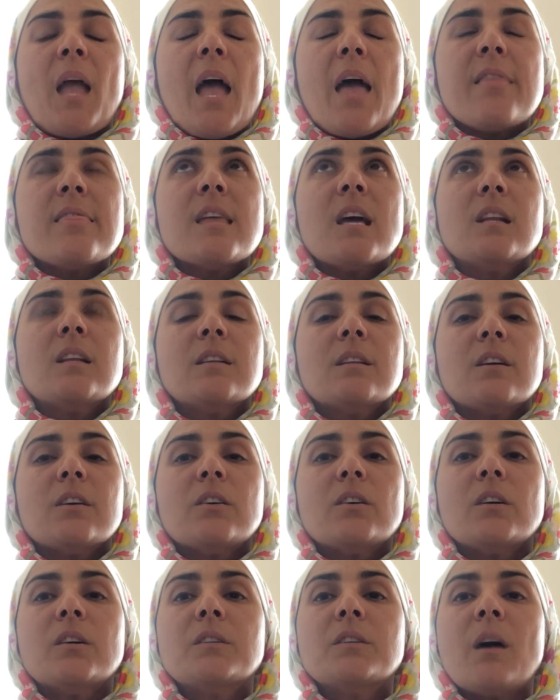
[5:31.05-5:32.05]
And then
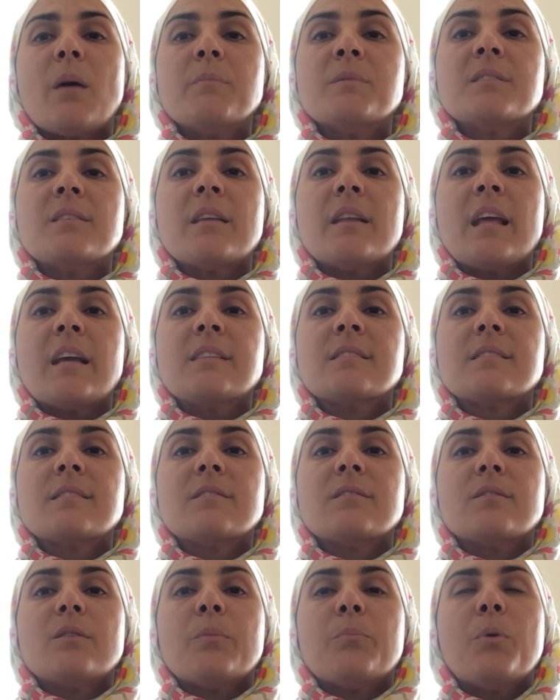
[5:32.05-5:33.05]
comes the next
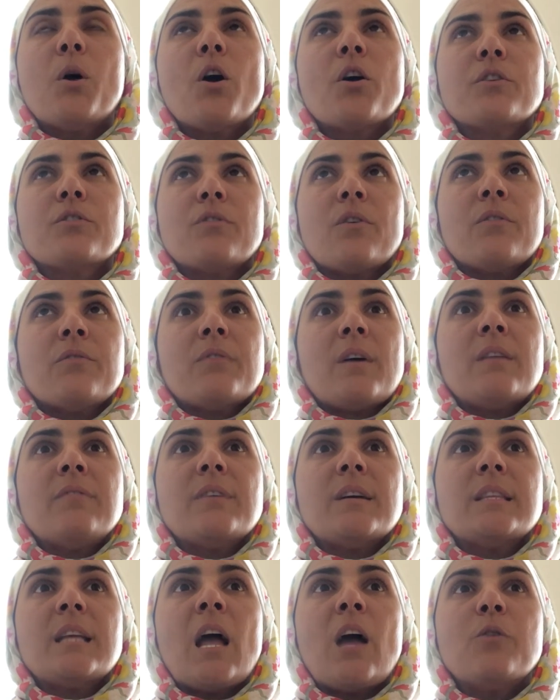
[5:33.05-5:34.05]
part of
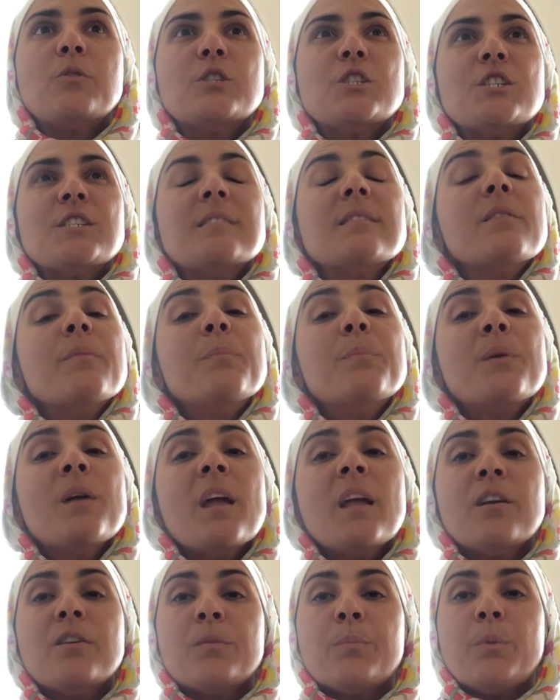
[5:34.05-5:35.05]
Al-Fatiha, which is the
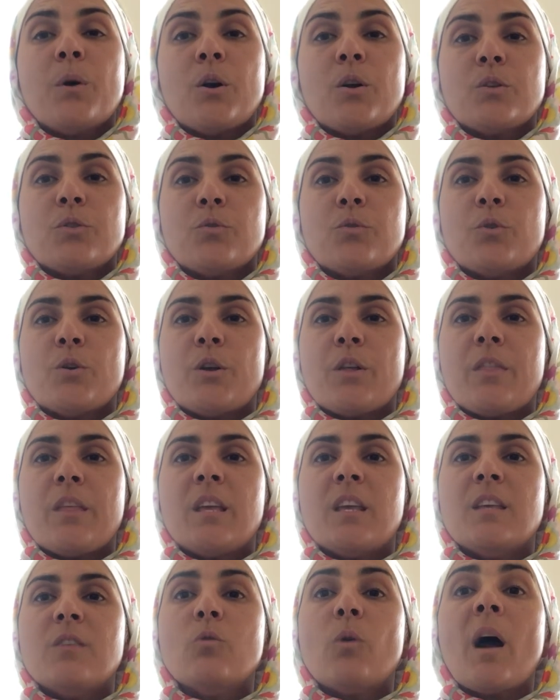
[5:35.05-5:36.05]
prayer part or
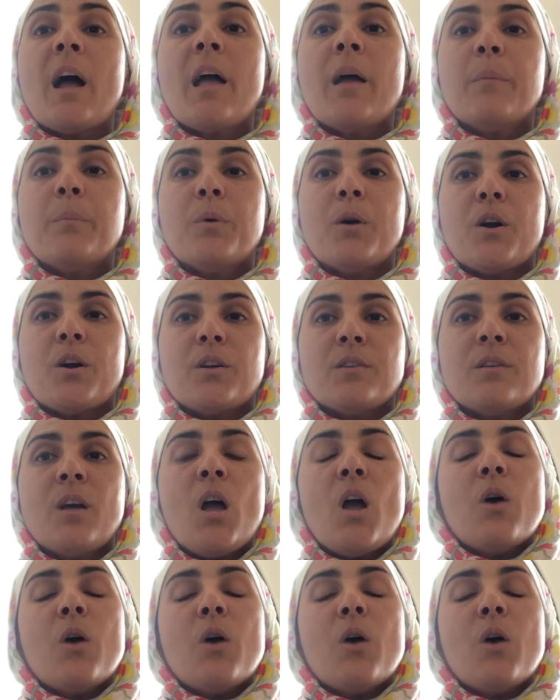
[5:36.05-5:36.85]
the dua part.